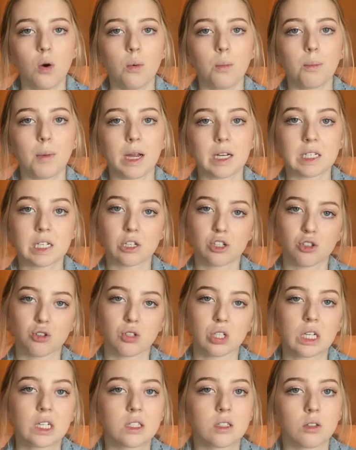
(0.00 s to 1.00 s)
my tissue
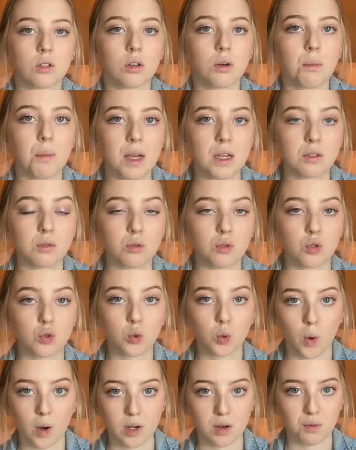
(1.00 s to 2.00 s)
transglutamase was
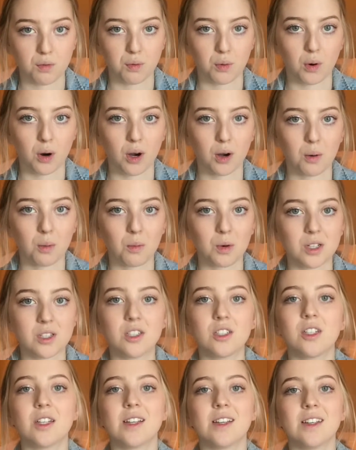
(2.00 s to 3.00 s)
24,
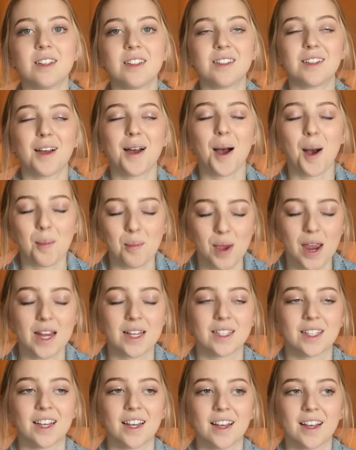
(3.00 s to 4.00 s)
which is
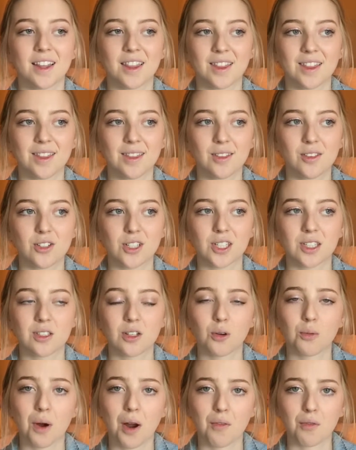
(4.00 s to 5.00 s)
amazing. Just a
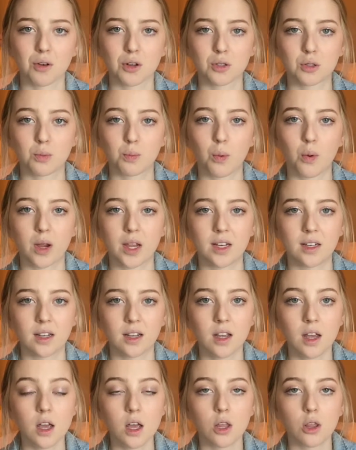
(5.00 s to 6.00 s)
reference point,
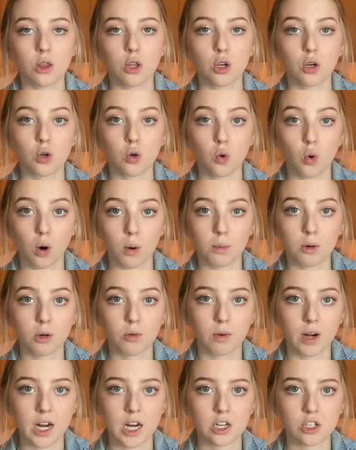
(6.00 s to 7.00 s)
the normal
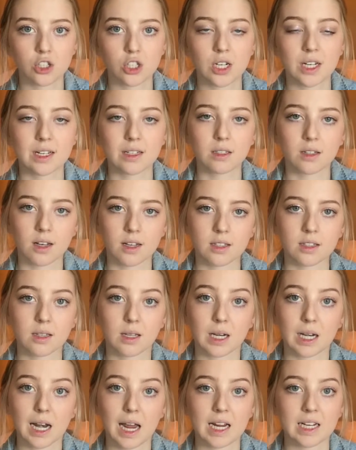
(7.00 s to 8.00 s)
range is less
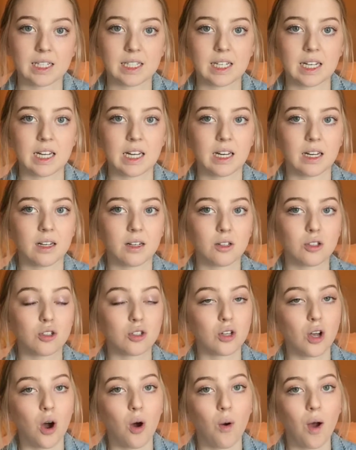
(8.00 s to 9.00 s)
than 19,
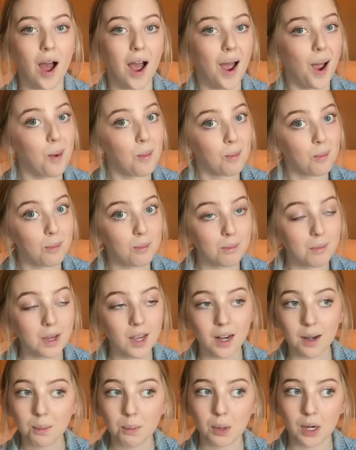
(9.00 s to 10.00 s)
so I'm
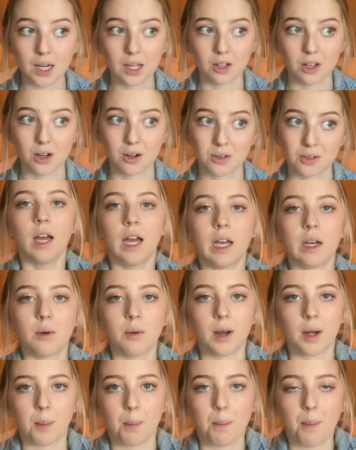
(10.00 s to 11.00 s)
getting pretty close.
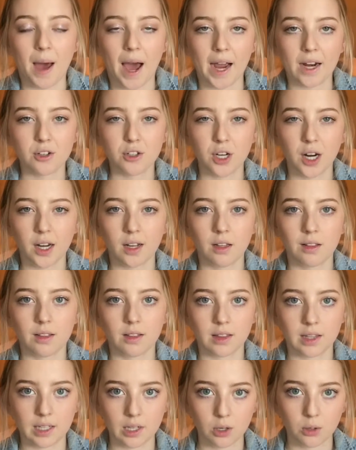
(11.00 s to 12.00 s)
Anyway, to backtrack a
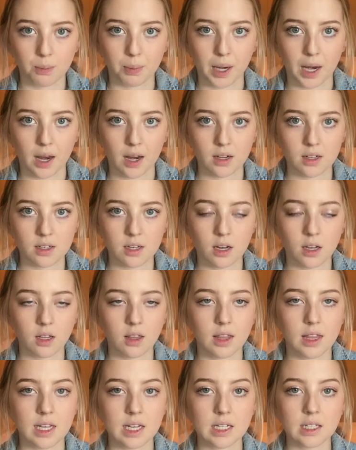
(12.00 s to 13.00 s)
little bit,
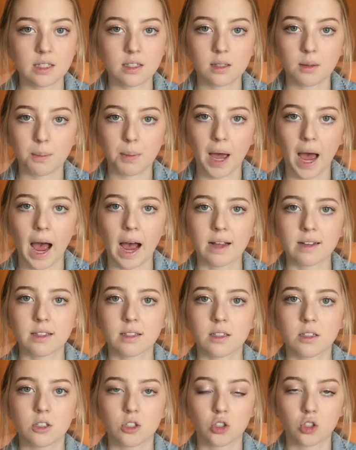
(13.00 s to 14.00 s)
this
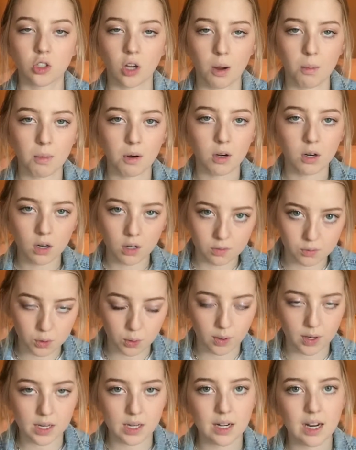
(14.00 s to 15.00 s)
past summer of
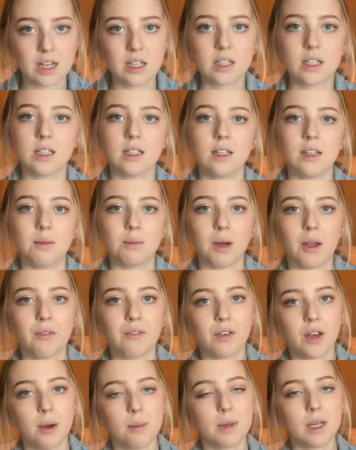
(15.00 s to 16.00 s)
2019, my
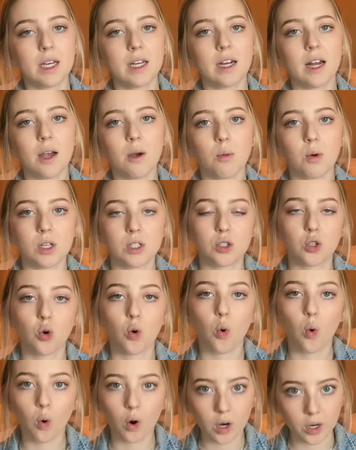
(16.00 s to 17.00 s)
family and I went to
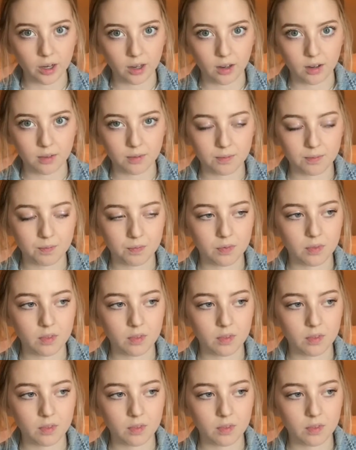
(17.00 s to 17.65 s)
Oregon